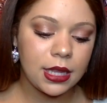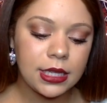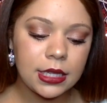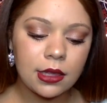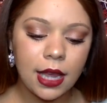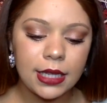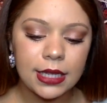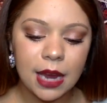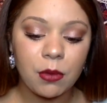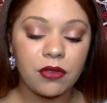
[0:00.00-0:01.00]
And this is
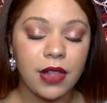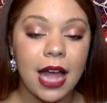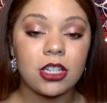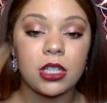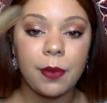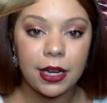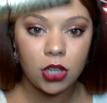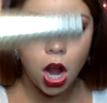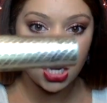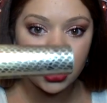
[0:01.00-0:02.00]
Lights Camera Flashes by
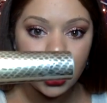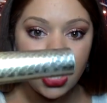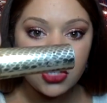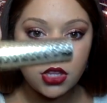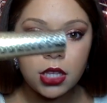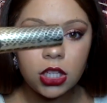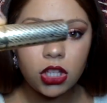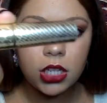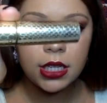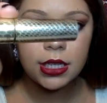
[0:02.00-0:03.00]
Tarte. So this
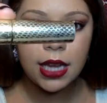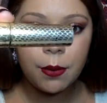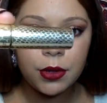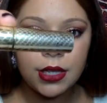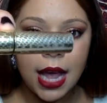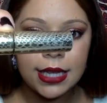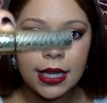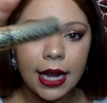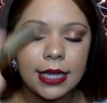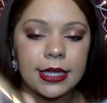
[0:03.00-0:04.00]
is just a sample size.
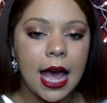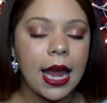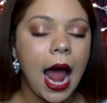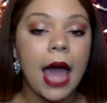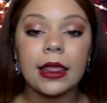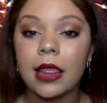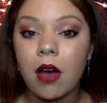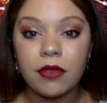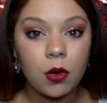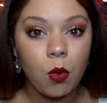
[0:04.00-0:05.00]
Like I said, I
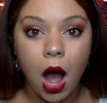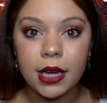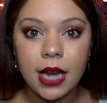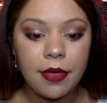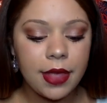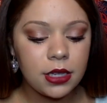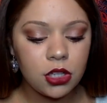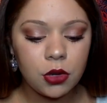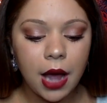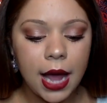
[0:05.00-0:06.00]
love the wand on
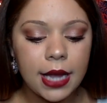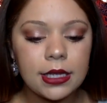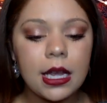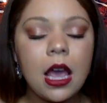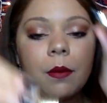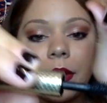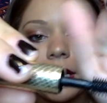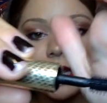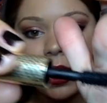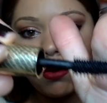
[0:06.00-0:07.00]
this, you guys,
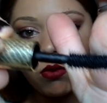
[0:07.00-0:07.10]
because it